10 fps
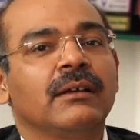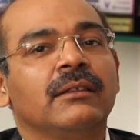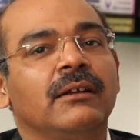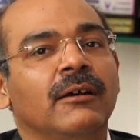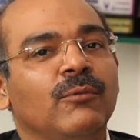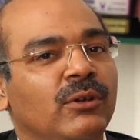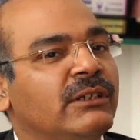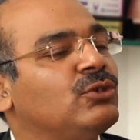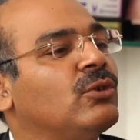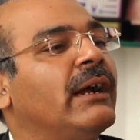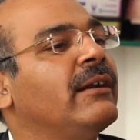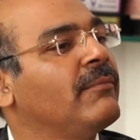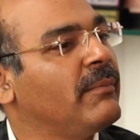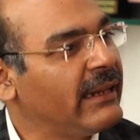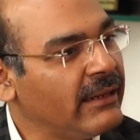The WHO
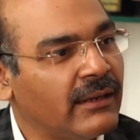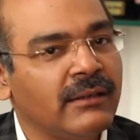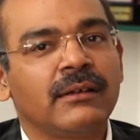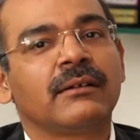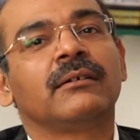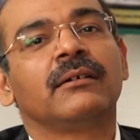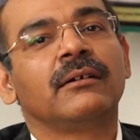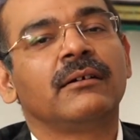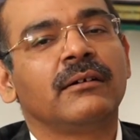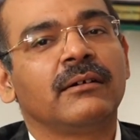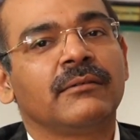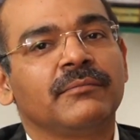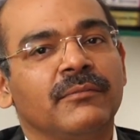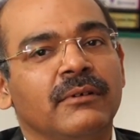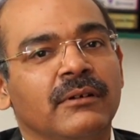and many other
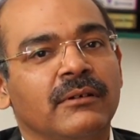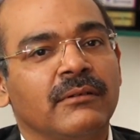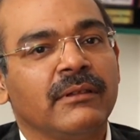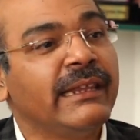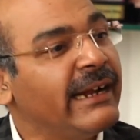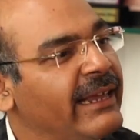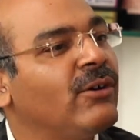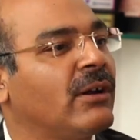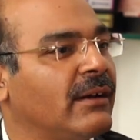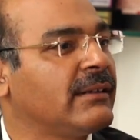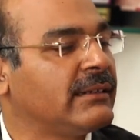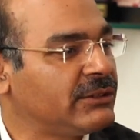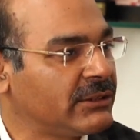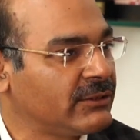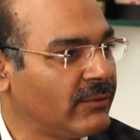leading
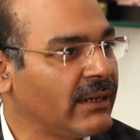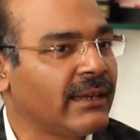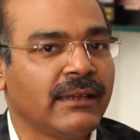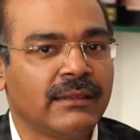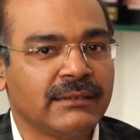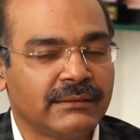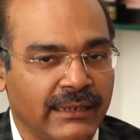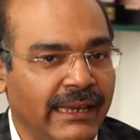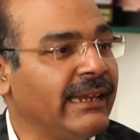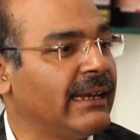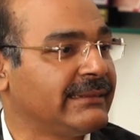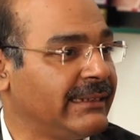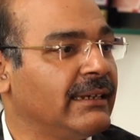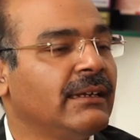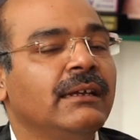organizations working in this area
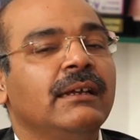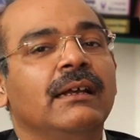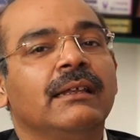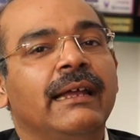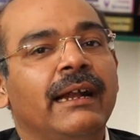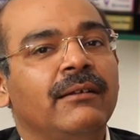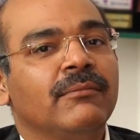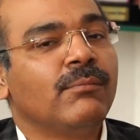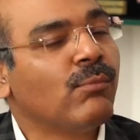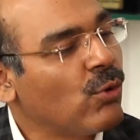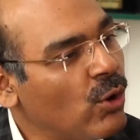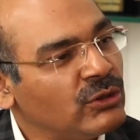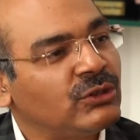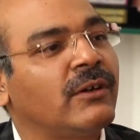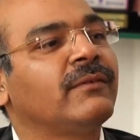say that
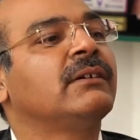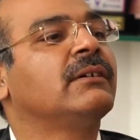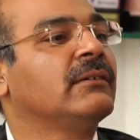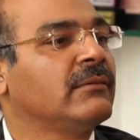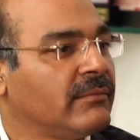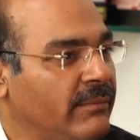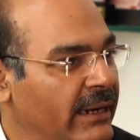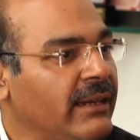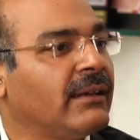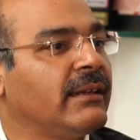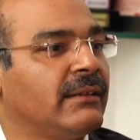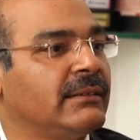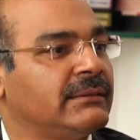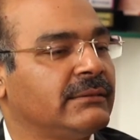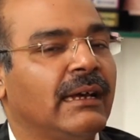most of the medical
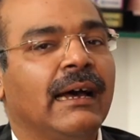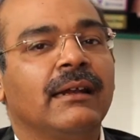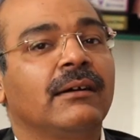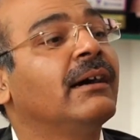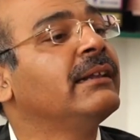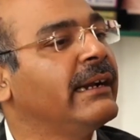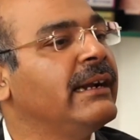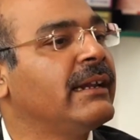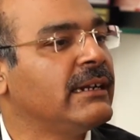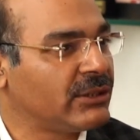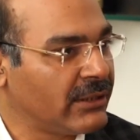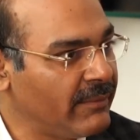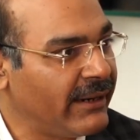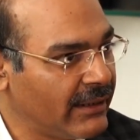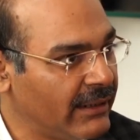errors are unintentional
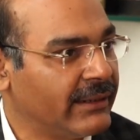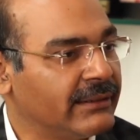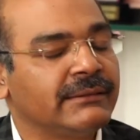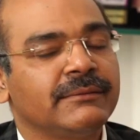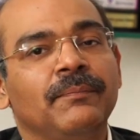medical errors.